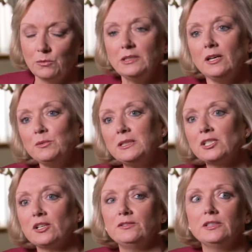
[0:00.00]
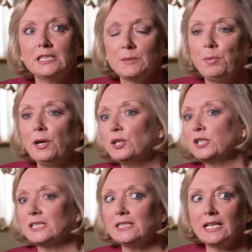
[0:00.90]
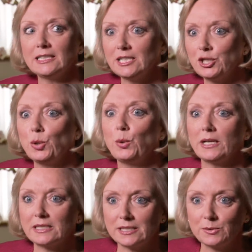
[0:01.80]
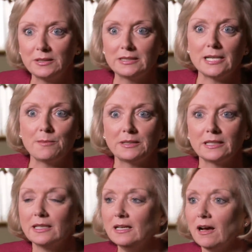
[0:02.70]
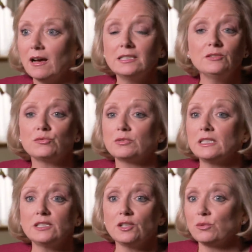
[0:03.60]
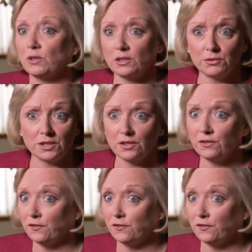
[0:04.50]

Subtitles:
When I went off on this personality quest with Debbie, I didn't really know what I was going to